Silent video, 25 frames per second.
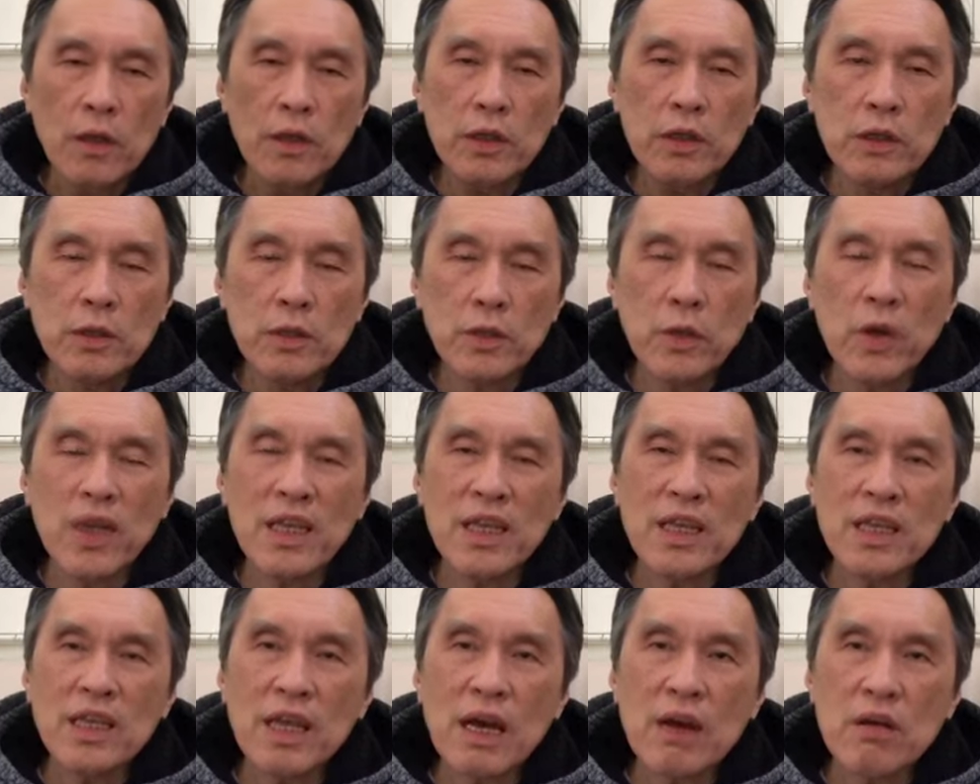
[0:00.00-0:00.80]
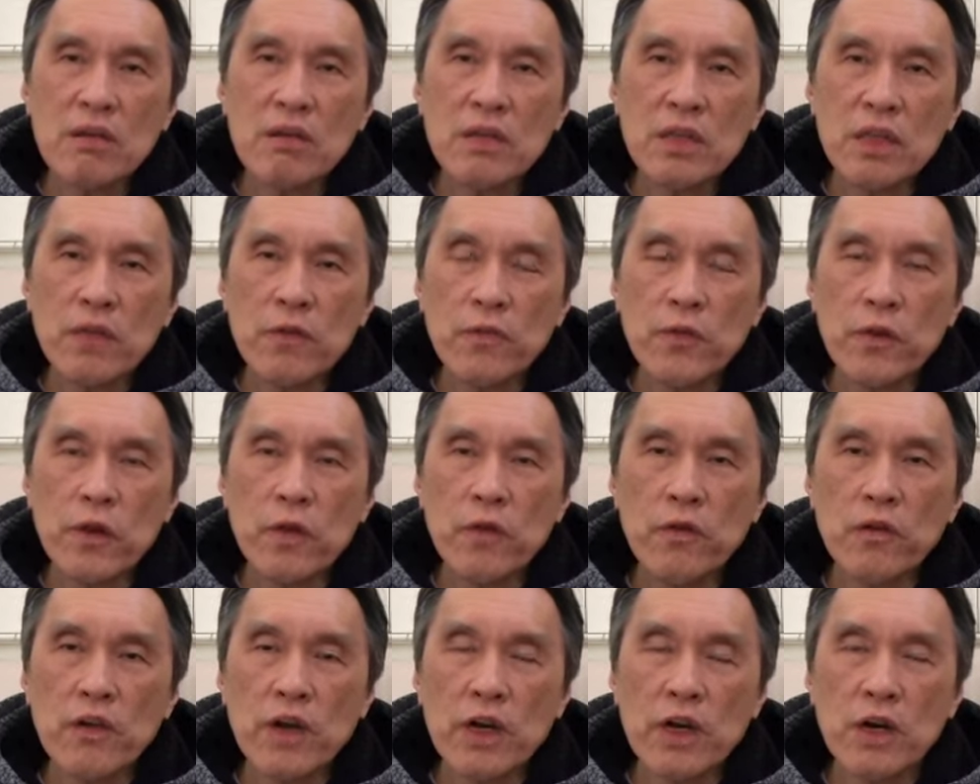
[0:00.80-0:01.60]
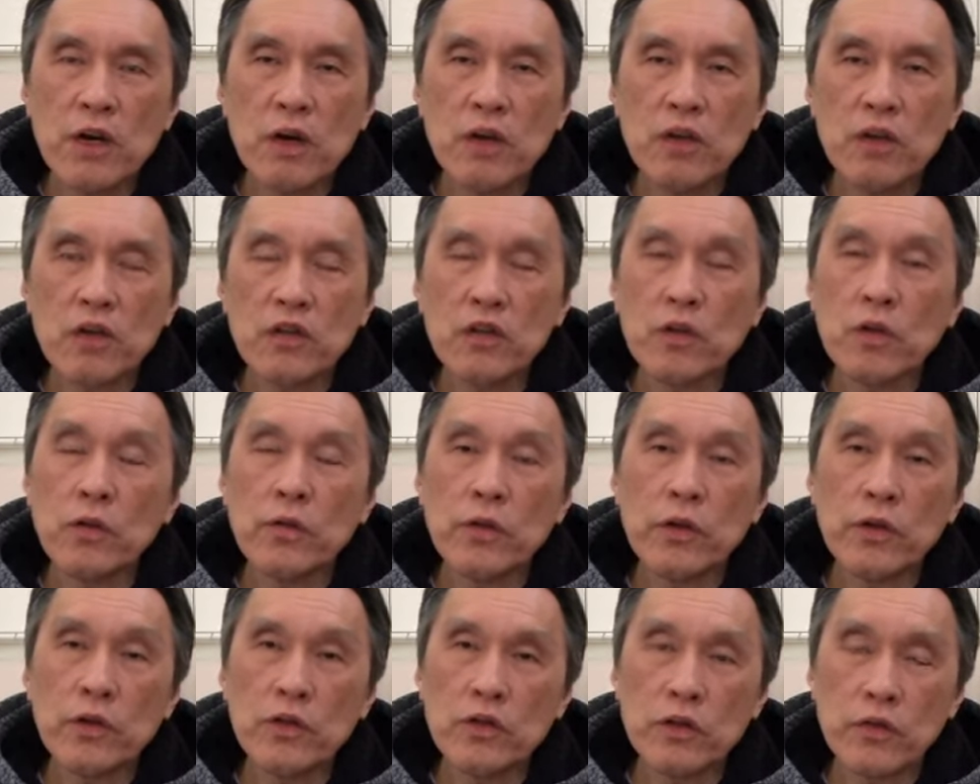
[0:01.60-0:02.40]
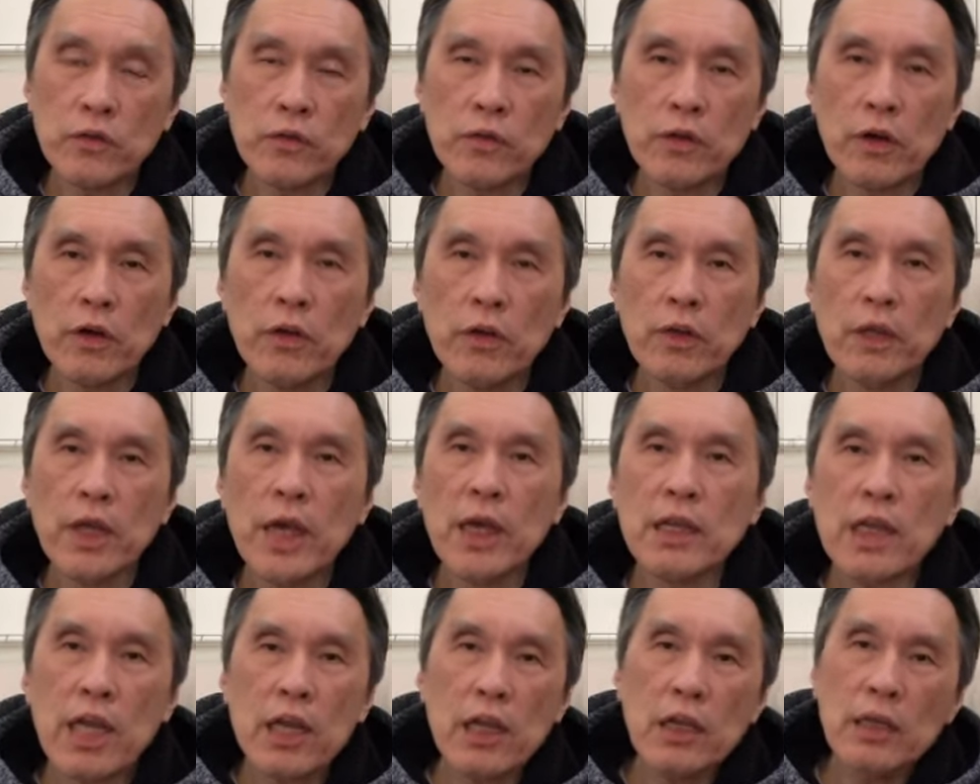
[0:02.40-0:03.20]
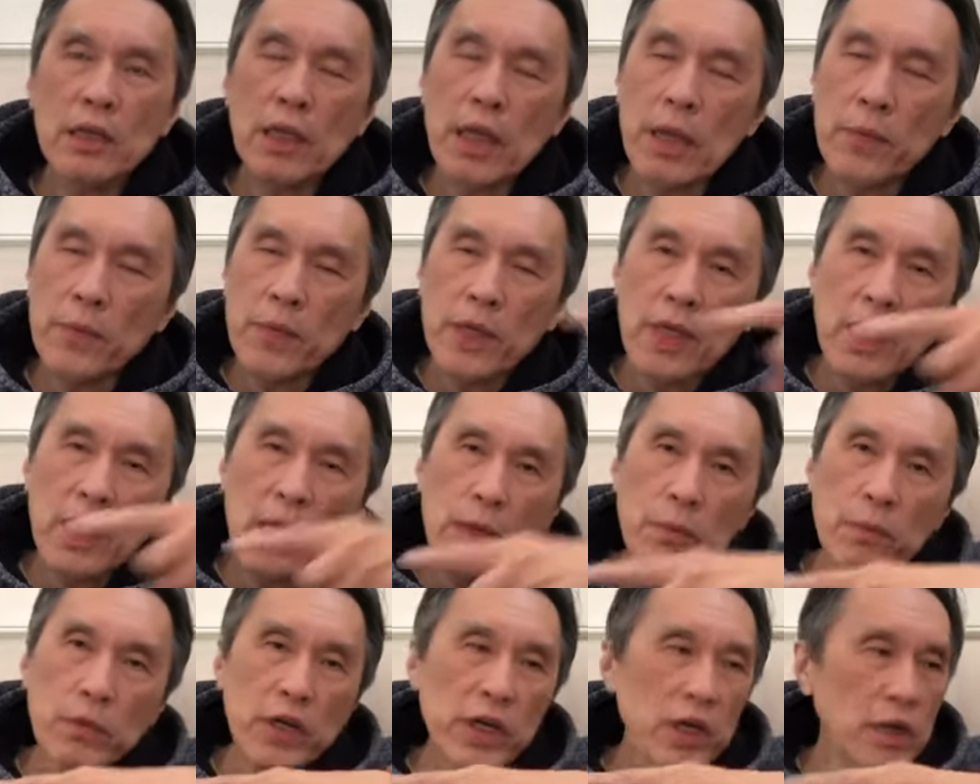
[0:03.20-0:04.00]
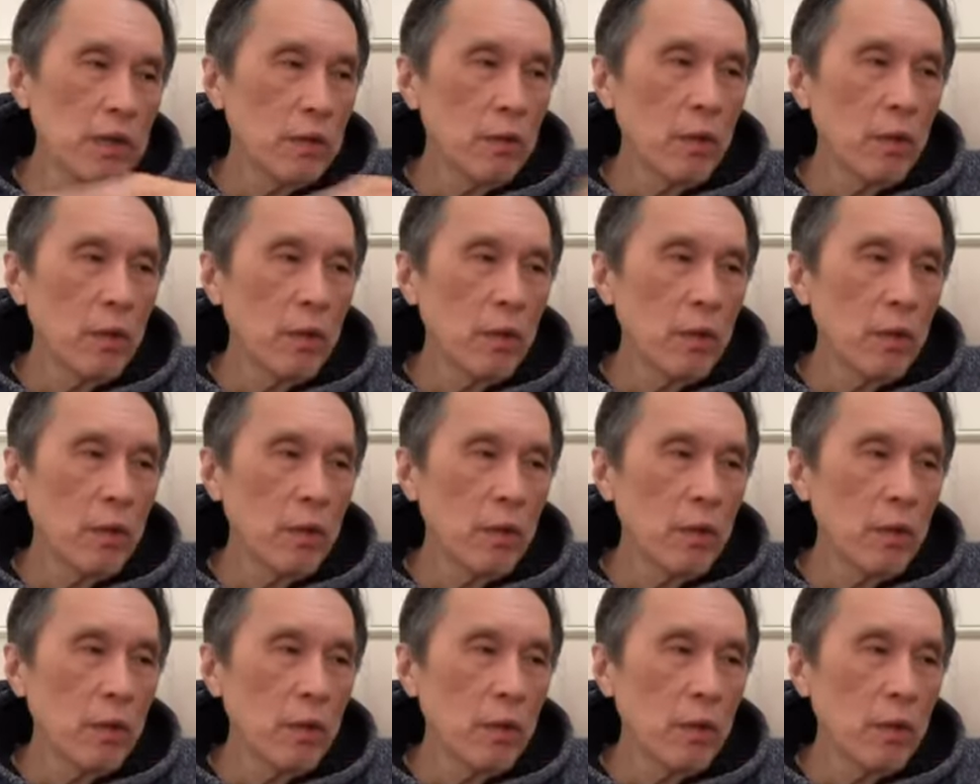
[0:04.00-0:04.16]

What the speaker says: 20,000 viewers or so forth, then that become real.